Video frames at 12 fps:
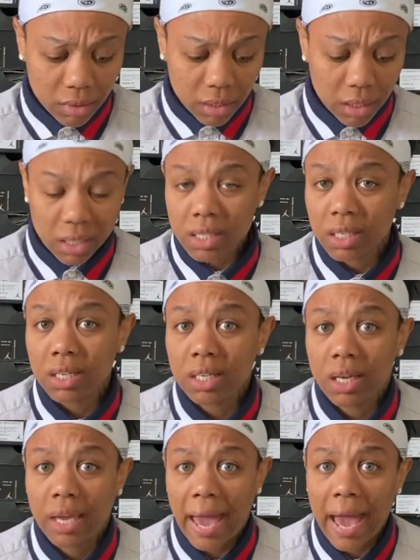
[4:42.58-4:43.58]
it's a
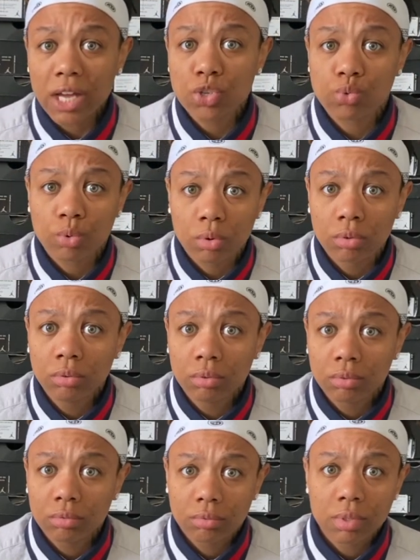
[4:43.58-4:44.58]
good casual
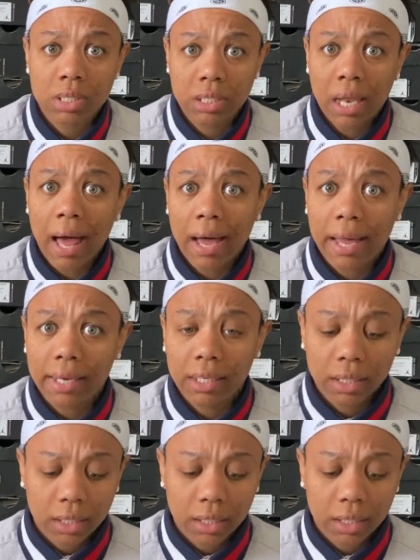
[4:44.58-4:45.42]
slide